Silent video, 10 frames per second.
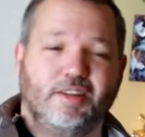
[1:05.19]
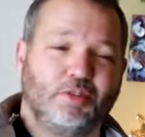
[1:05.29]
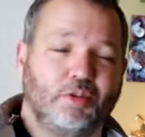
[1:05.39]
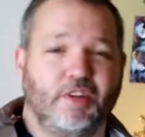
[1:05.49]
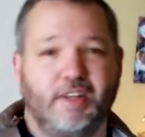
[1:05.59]

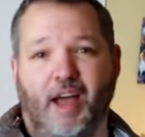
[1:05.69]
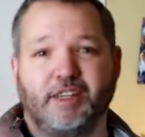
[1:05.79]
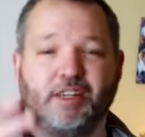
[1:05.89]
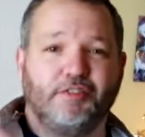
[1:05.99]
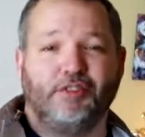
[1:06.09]
sort of
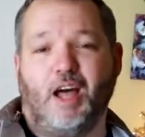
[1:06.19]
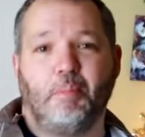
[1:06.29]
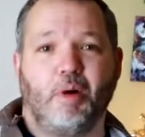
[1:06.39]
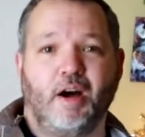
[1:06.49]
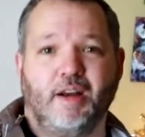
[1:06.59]
attaching a
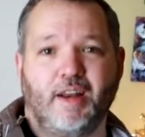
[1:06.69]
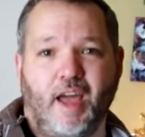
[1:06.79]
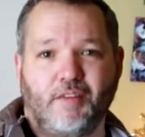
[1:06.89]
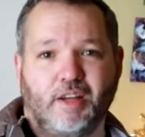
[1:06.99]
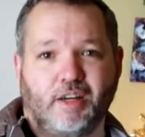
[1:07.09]
flap on and
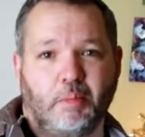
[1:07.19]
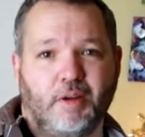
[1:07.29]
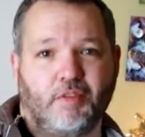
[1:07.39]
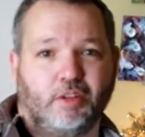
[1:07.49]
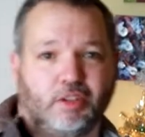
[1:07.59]
having a little bit
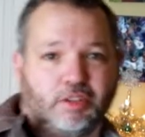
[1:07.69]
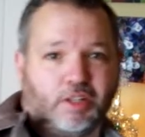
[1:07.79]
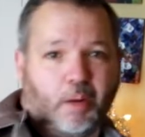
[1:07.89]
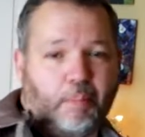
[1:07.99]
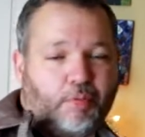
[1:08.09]
of a
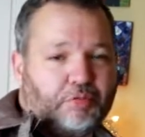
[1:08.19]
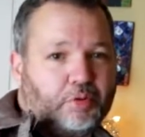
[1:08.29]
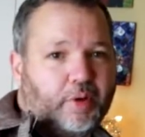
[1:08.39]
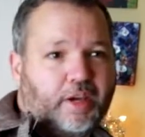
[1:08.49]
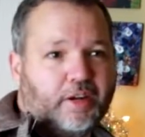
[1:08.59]
lump
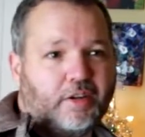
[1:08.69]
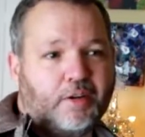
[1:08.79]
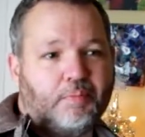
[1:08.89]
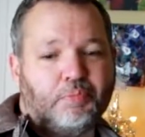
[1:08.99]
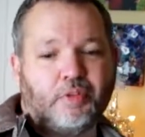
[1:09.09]
through here.